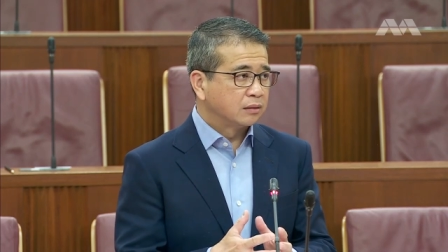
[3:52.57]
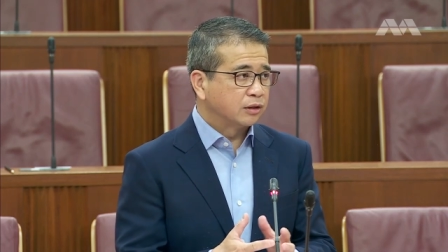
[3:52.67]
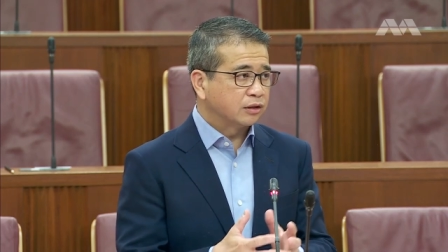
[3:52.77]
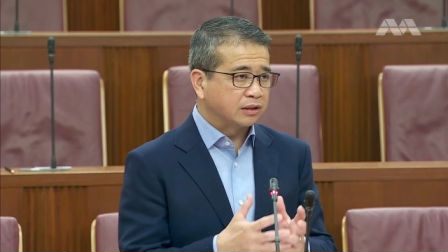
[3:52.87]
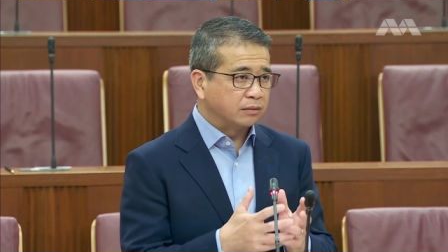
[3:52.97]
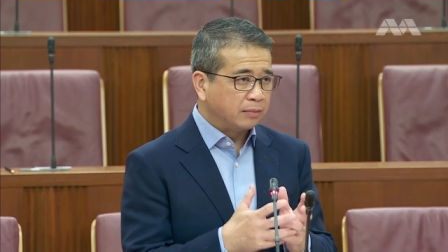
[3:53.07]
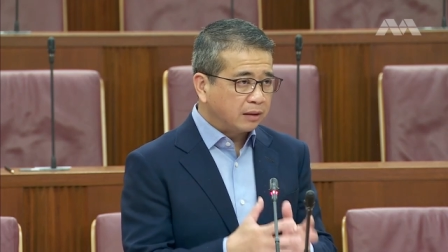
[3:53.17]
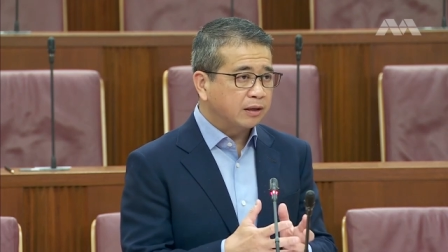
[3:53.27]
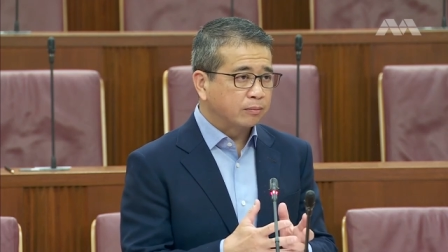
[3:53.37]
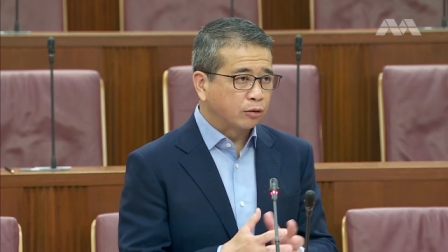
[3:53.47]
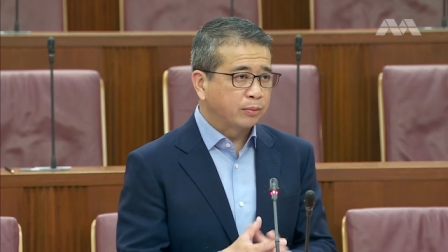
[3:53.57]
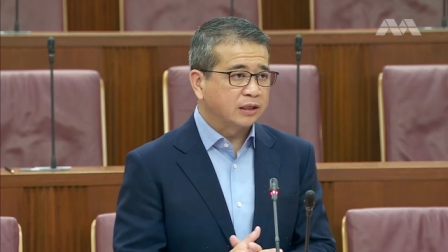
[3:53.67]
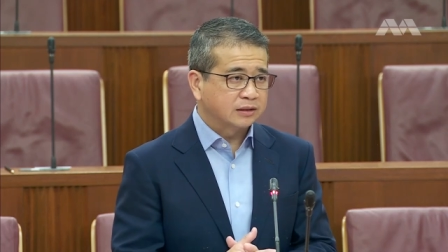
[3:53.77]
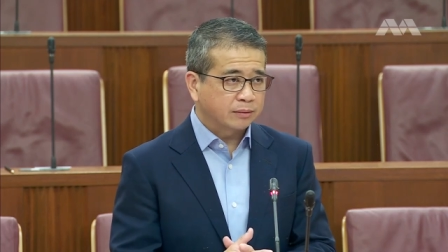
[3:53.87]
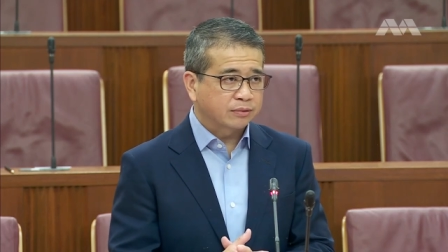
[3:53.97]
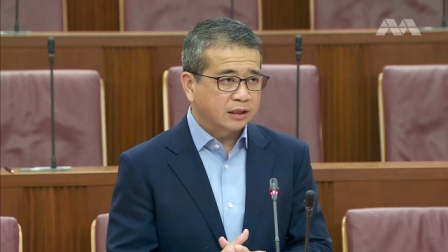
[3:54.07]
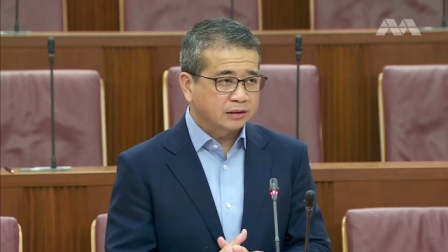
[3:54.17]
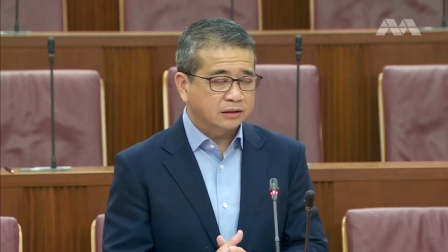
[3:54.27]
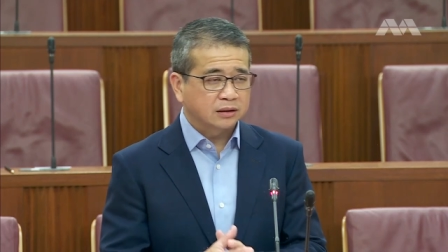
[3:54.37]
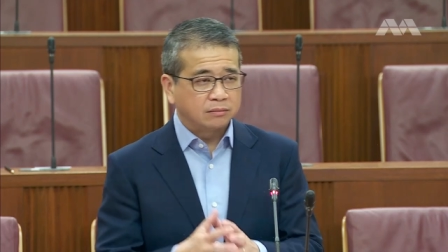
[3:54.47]
because it may be appropriate in some
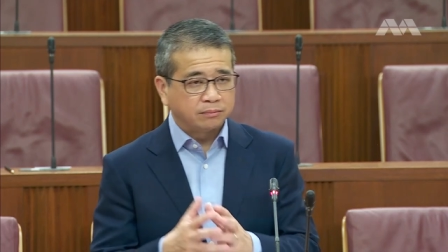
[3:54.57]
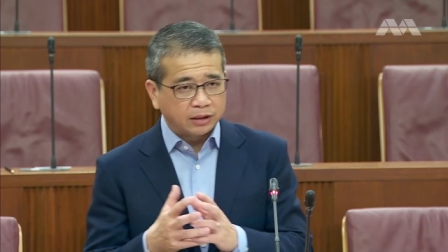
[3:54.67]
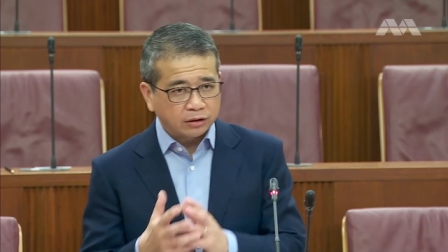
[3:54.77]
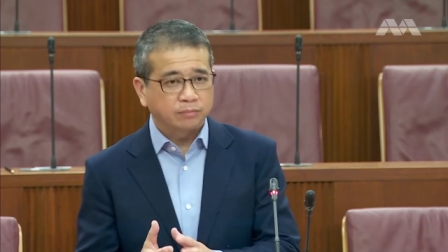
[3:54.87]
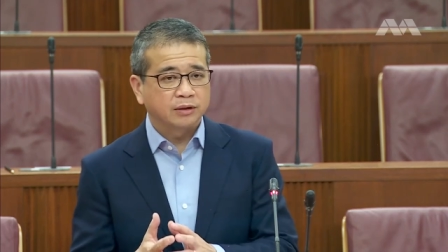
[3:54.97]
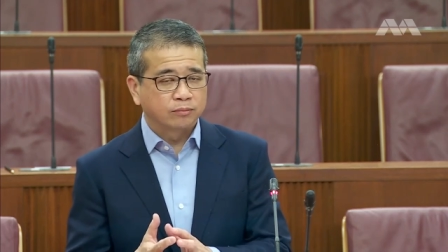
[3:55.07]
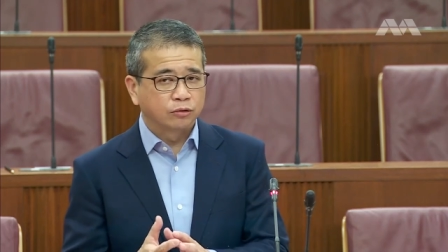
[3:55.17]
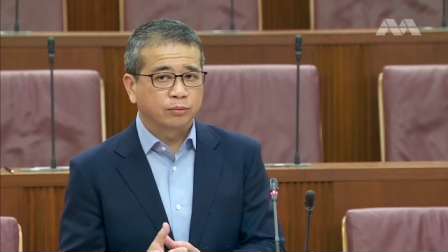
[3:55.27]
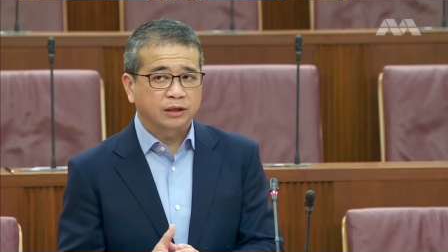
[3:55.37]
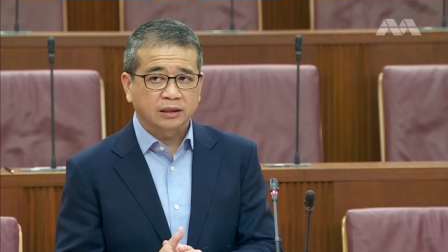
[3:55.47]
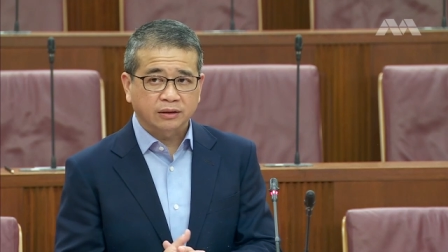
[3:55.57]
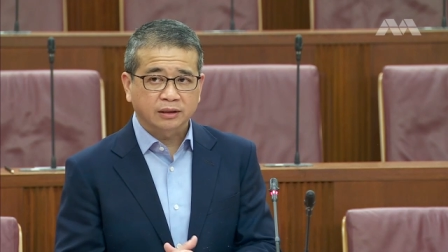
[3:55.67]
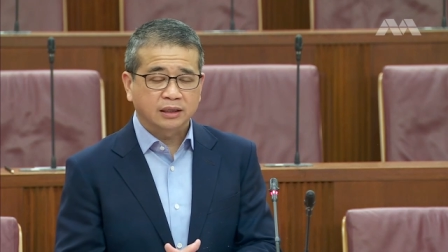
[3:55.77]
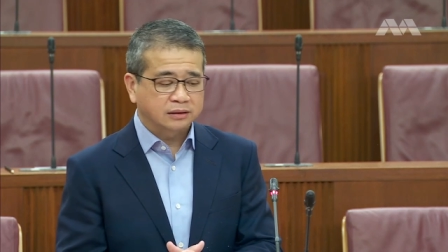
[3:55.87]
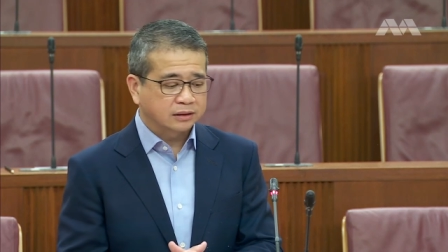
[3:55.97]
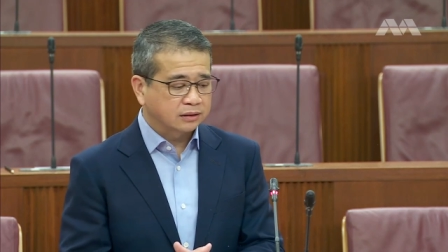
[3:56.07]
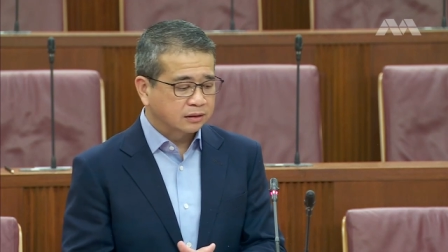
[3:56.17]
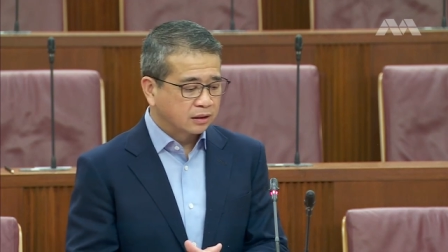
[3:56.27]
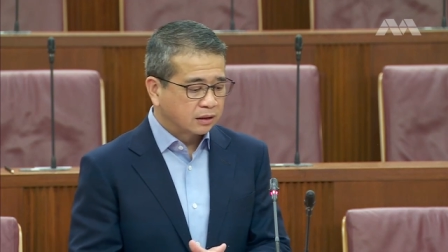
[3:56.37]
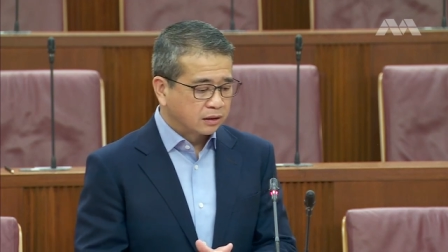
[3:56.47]
cases, it may not be appropriate in other cases.